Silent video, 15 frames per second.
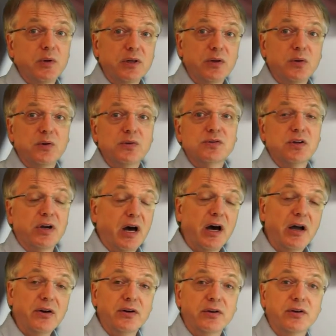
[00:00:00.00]
use
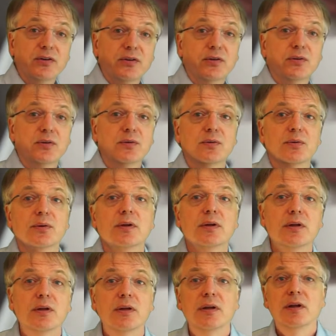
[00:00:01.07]
iron to
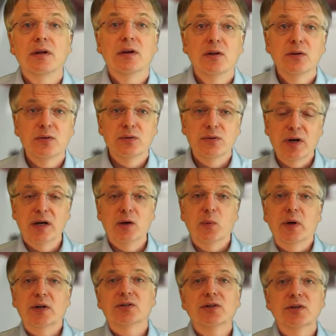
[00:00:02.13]
dry a
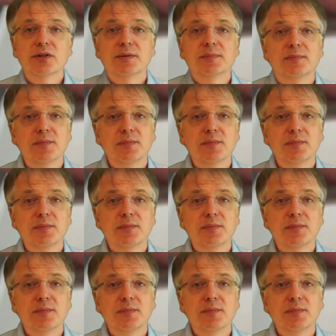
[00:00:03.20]
wet shirt.